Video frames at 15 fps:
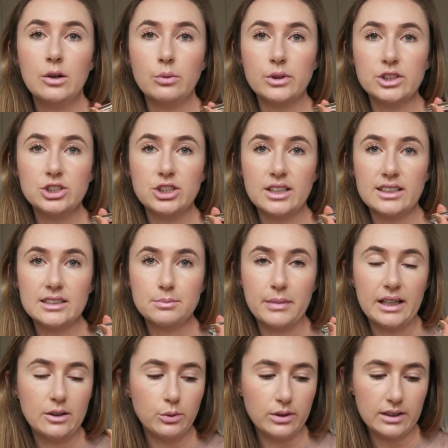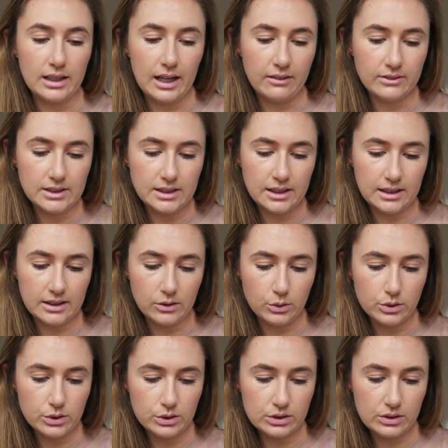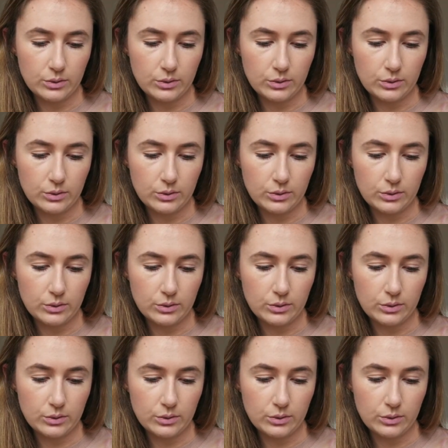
which is made with lavender and all sorts